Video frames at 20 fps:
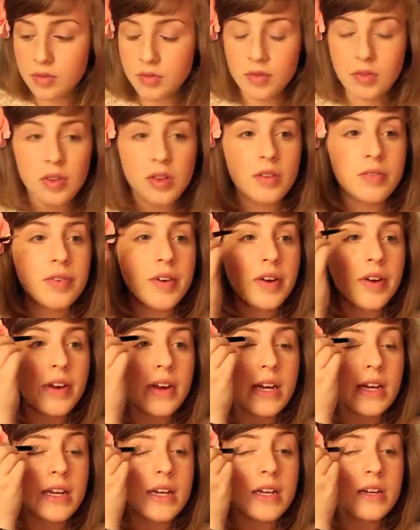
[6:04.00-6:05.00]
It's a
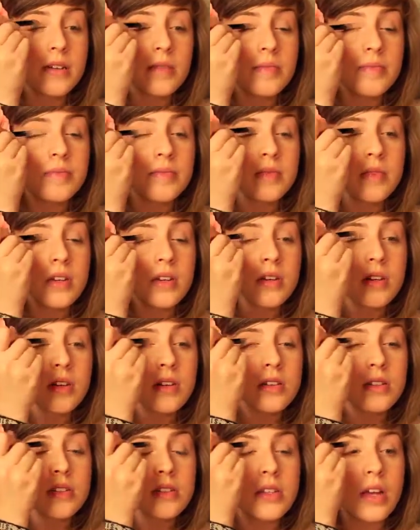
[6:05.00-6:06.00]
very
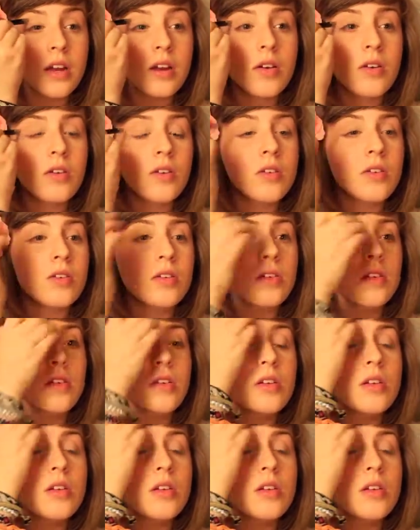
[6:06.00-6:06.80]
subtle